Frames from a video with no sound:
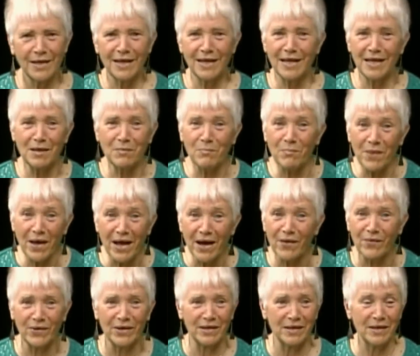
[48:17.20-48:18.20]
He
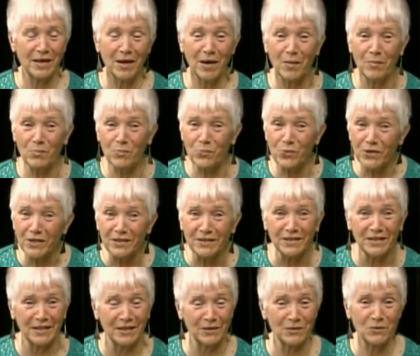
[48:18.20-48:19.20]
married a
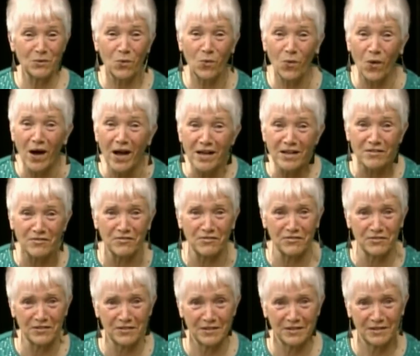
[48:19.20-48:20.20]
brilliant
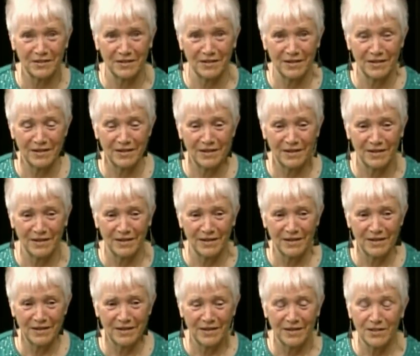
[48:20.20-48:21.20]
wife.
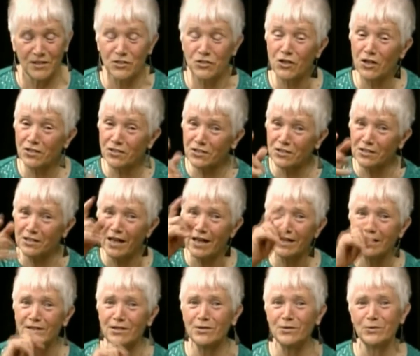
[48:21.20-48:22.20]
Just
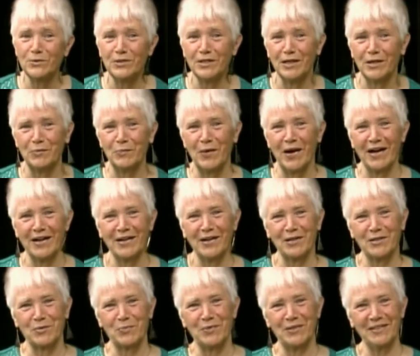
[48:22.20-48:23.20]
like you did, my
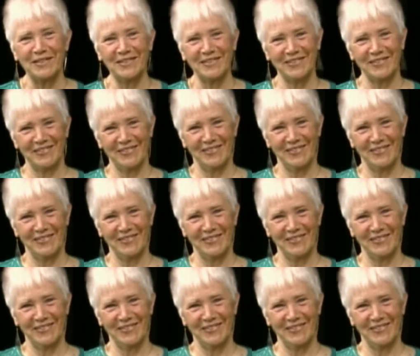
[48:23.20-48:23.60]
husband.